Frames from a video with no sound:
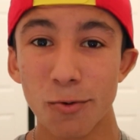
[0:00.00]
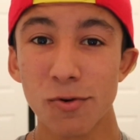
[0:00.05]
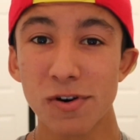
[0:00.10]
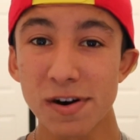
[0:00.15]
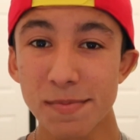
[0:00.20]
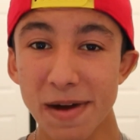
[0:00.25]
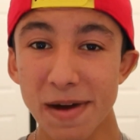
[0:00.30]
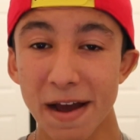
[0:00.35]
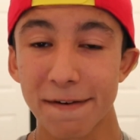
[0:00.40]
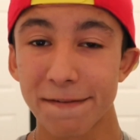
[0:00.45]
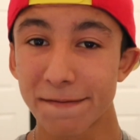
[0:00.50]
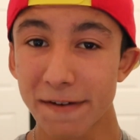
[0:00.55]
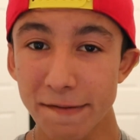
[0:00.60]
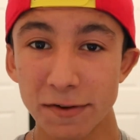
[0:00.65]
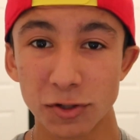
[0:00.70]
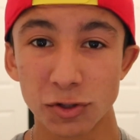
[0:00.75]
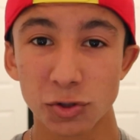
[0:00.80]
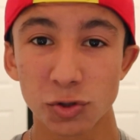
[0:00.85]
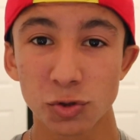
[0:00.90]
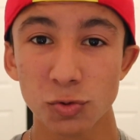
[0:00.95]
one of my
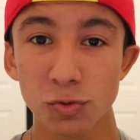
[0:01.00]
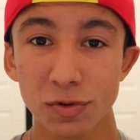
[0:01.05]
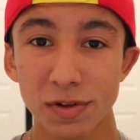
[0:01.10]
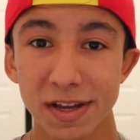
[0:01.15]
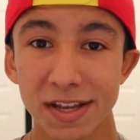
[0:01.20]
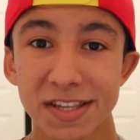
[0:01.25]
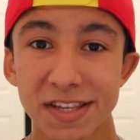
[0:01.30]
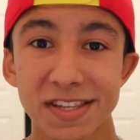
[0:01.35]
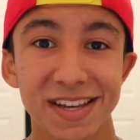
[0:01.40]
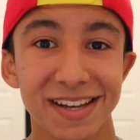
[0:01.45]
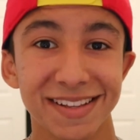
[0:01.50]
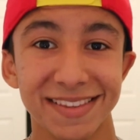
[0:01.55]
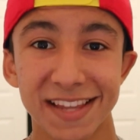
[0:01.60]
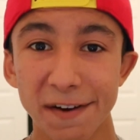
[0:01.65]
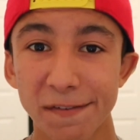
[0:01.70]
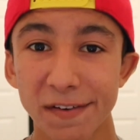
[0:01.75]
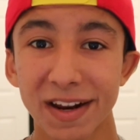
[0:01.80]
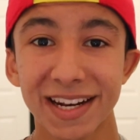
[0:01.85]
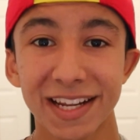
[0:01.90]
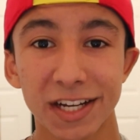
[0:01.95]
favorite suits. It's
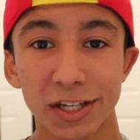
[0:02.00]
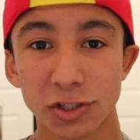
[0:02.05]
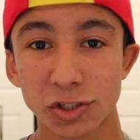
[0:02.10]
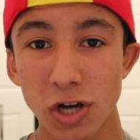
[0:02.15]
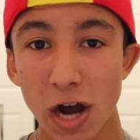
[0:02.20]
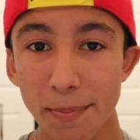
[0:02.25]
definitely a